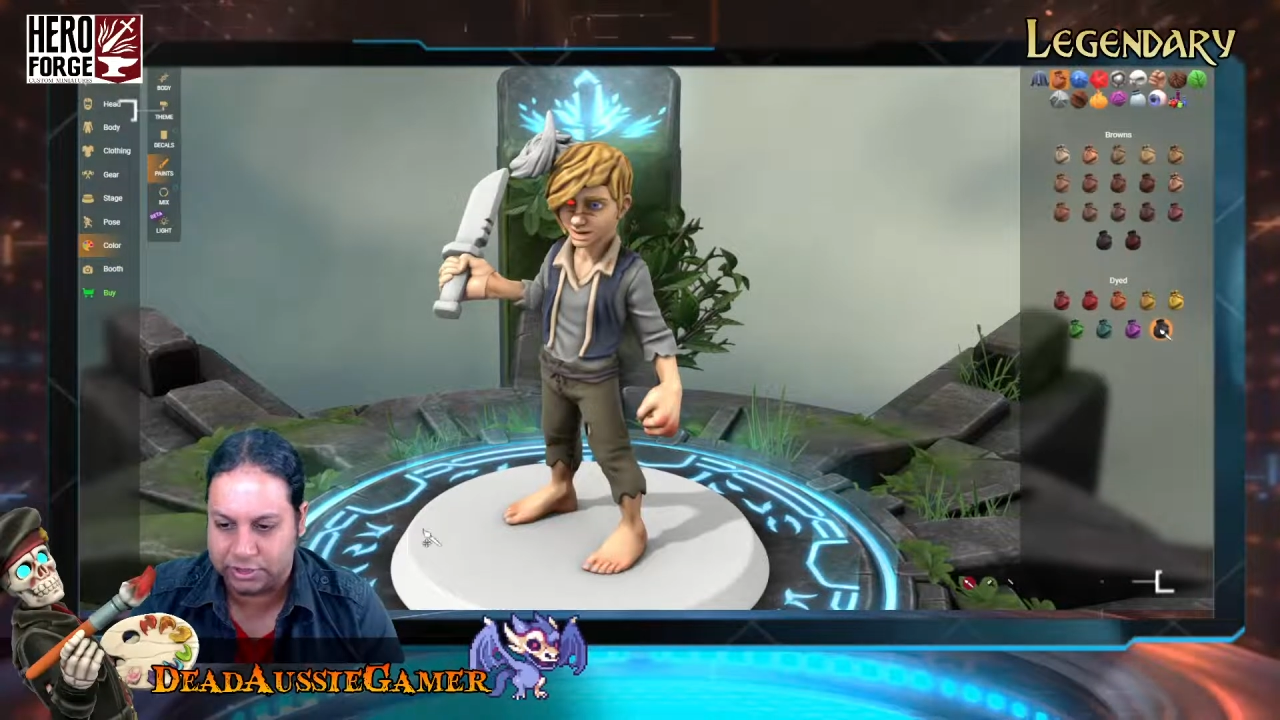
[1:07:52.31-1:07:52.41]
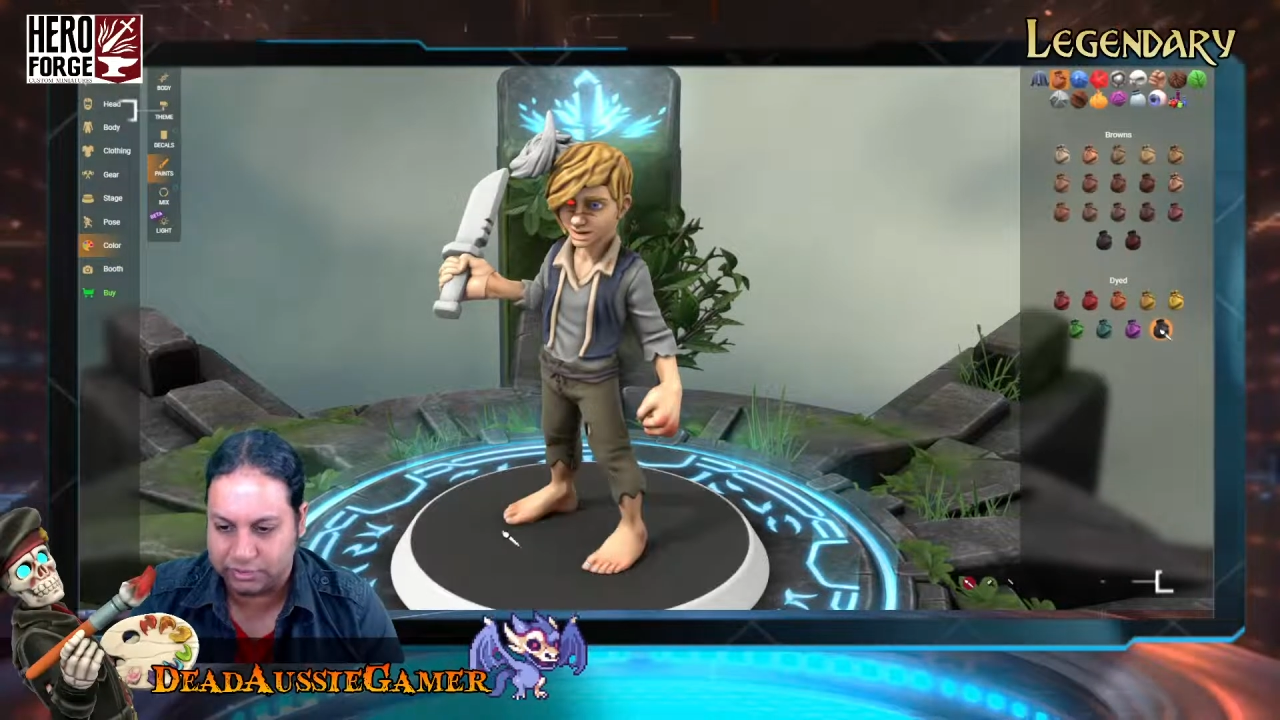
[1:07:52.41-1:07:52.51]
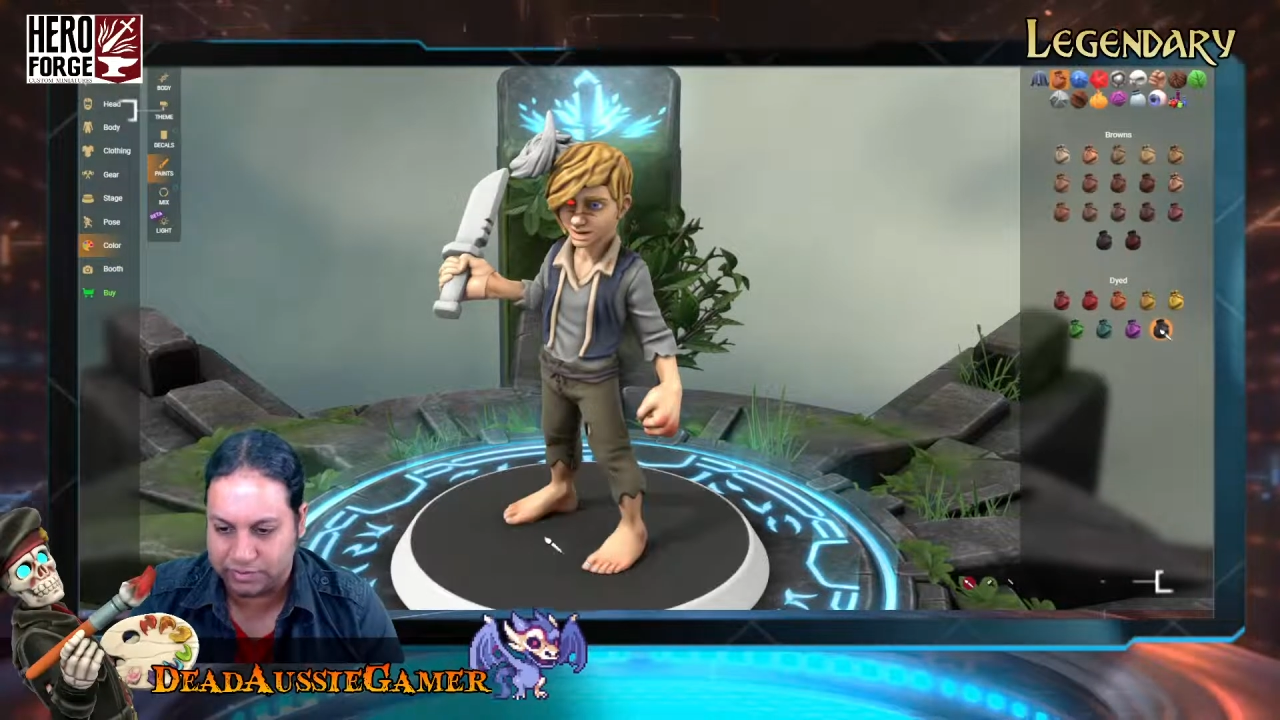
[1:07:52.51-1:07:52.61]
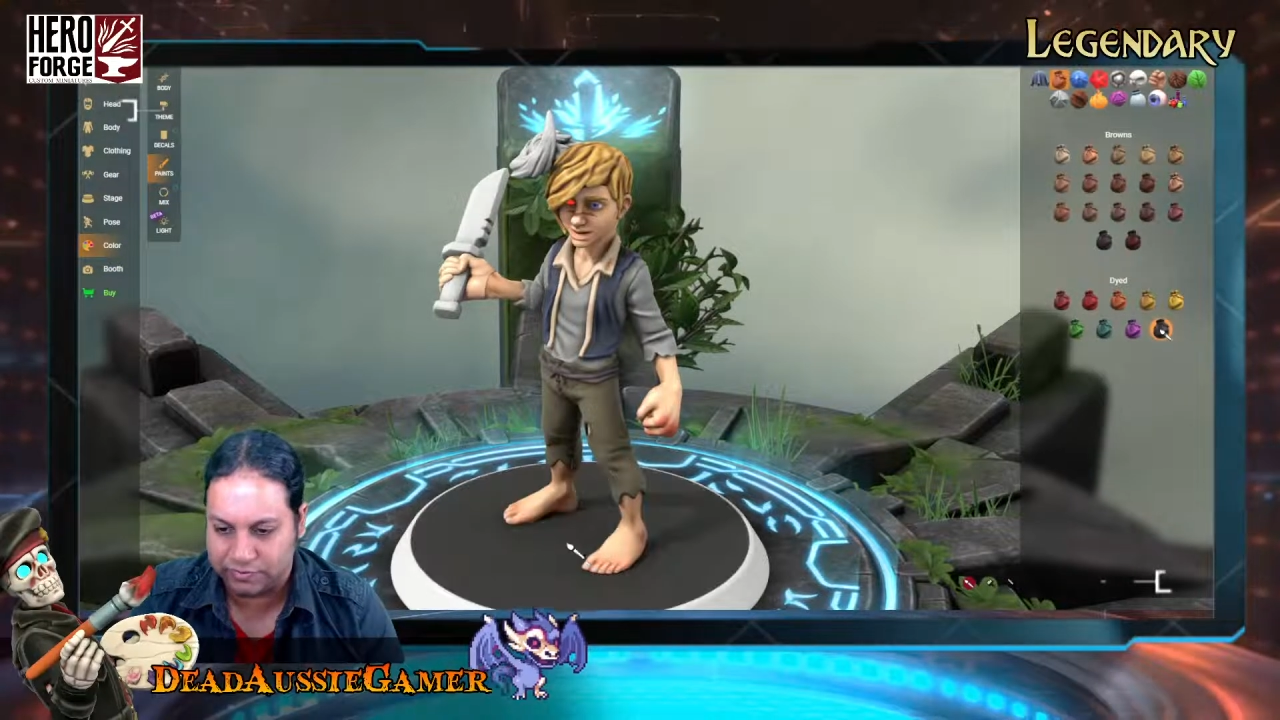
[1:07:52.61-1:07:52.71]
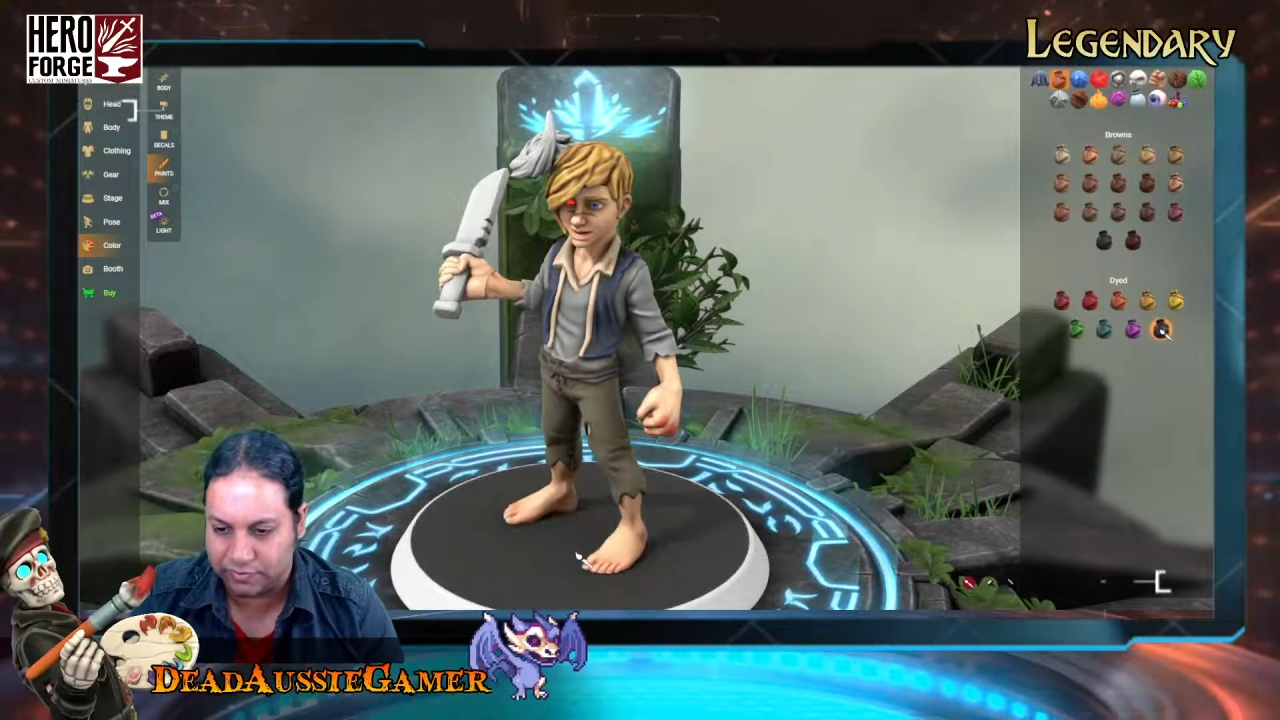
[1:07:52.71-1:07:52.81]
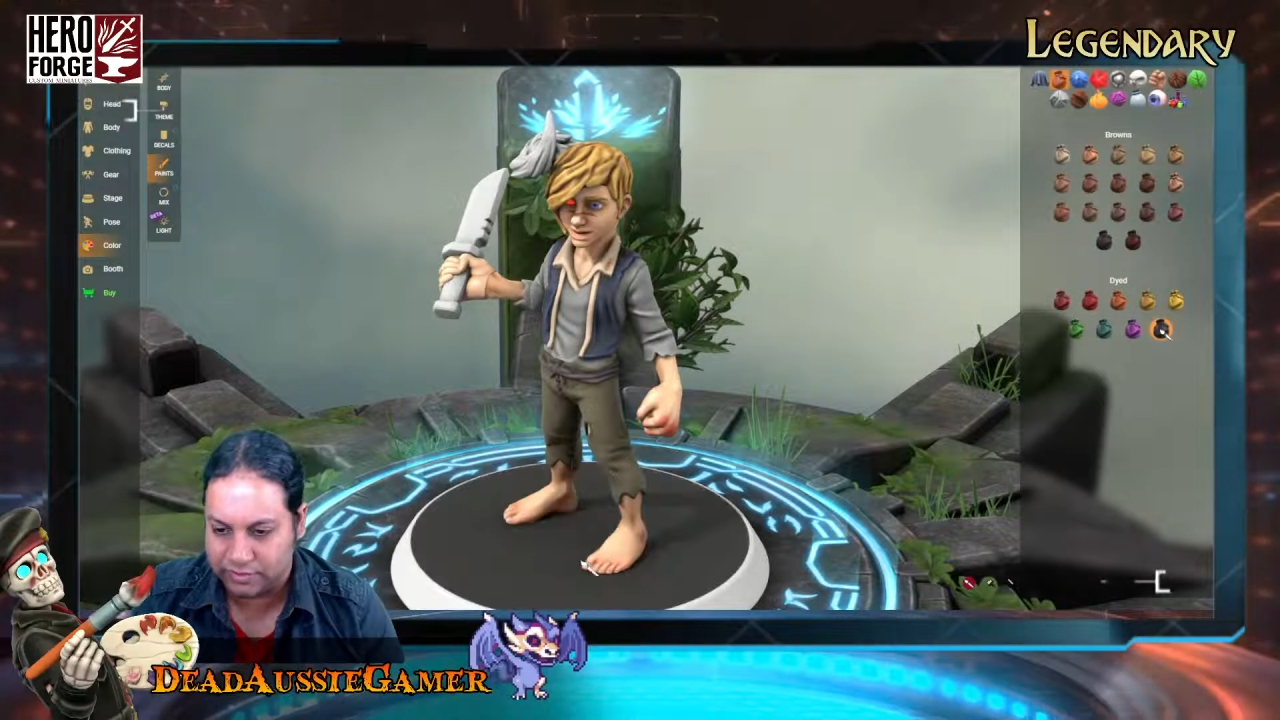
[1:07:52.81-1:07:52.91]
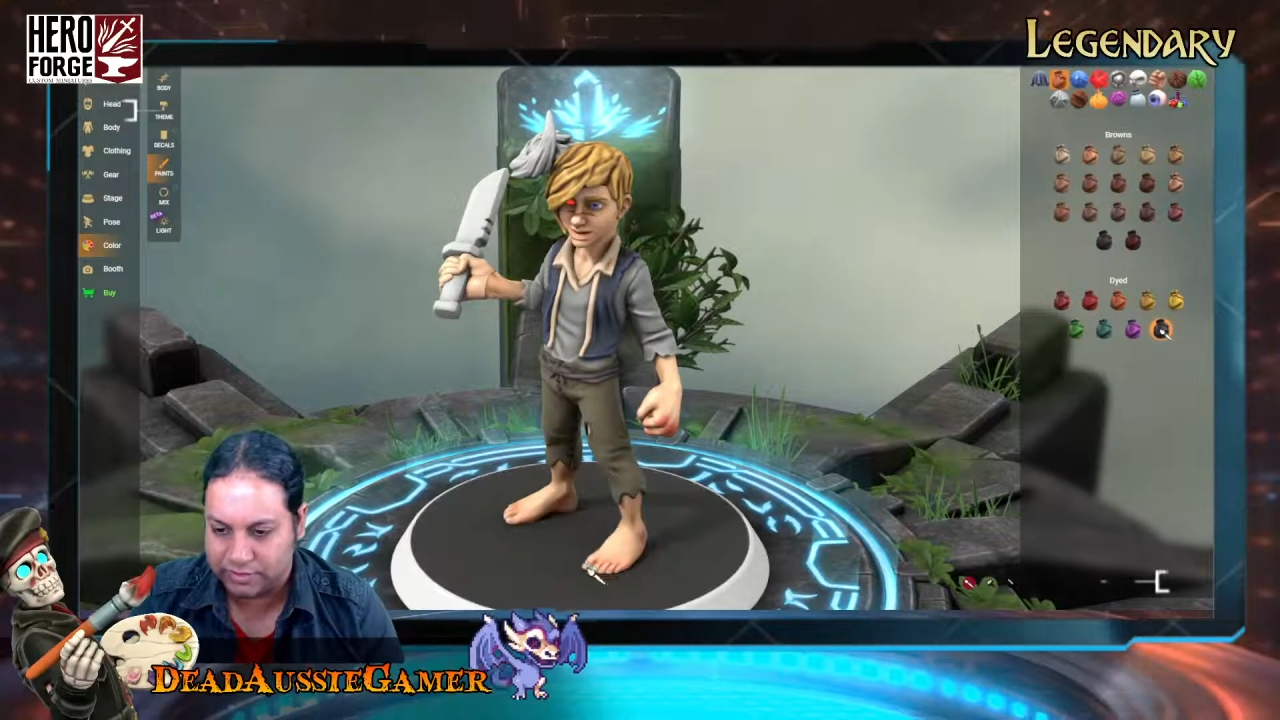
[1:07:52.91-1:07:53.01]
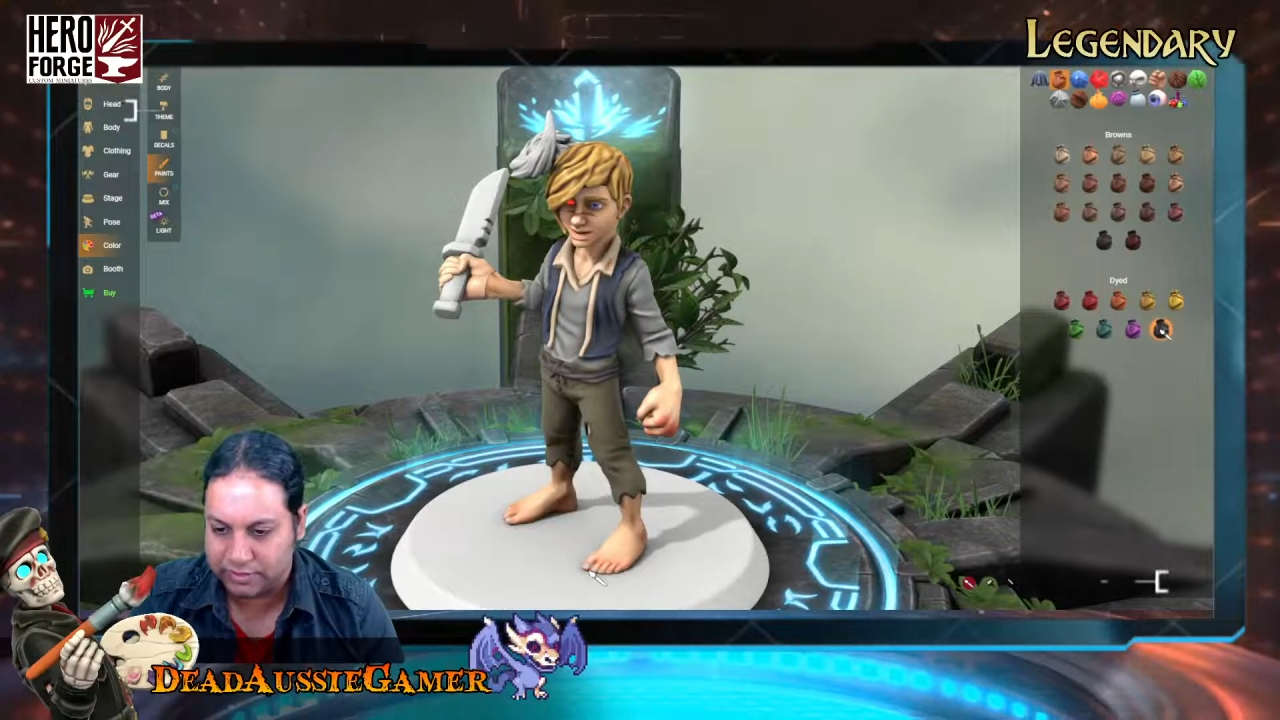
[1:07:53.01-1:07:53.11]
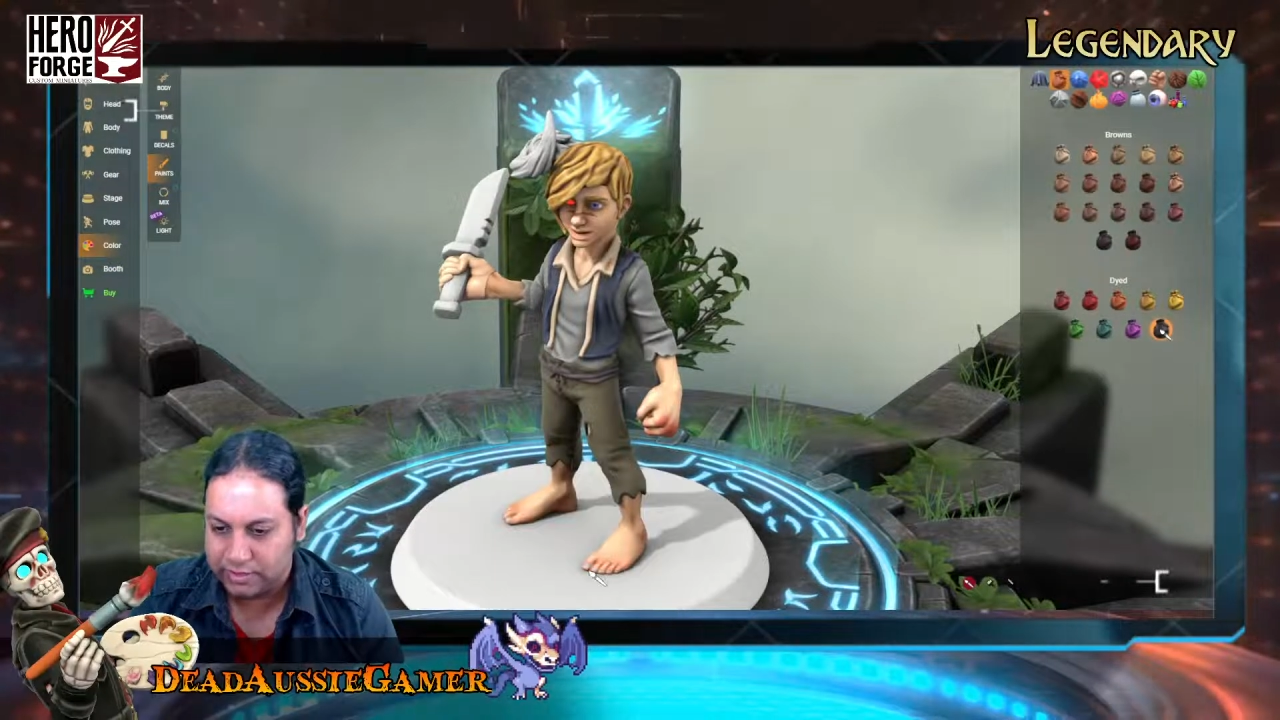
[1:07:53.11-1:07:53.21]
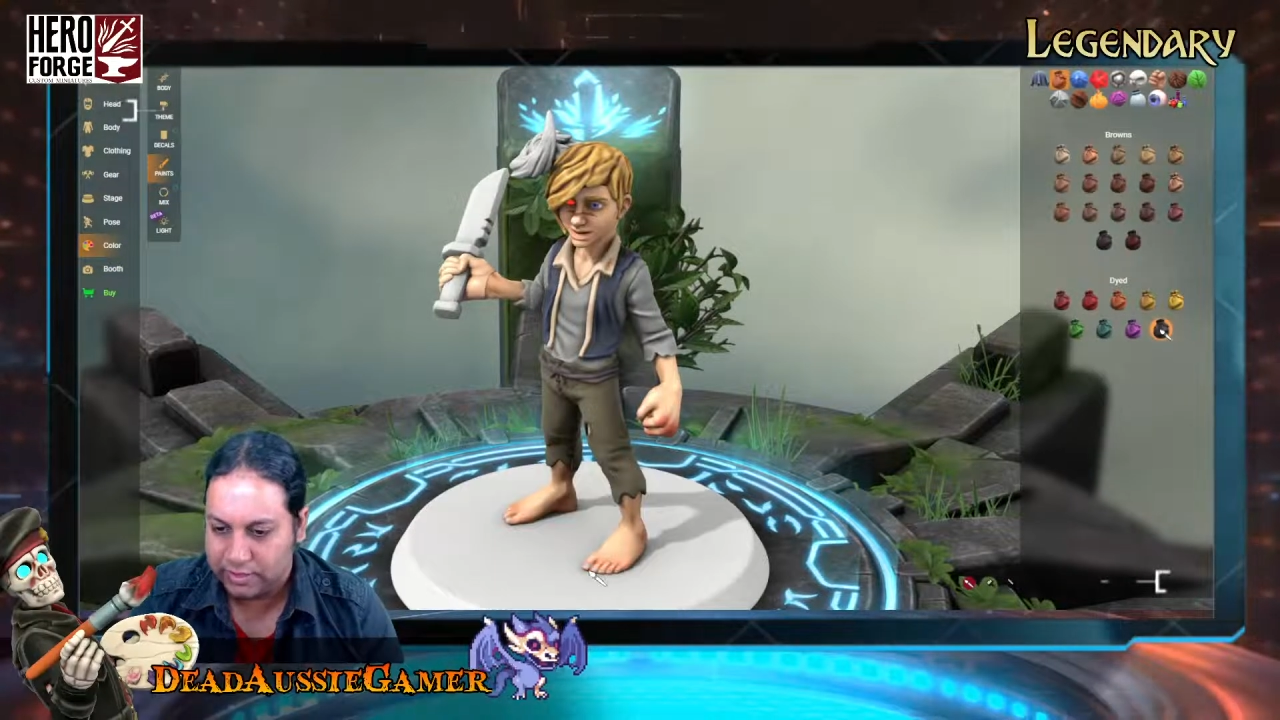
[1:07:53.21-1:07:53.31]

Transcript: to its fullest.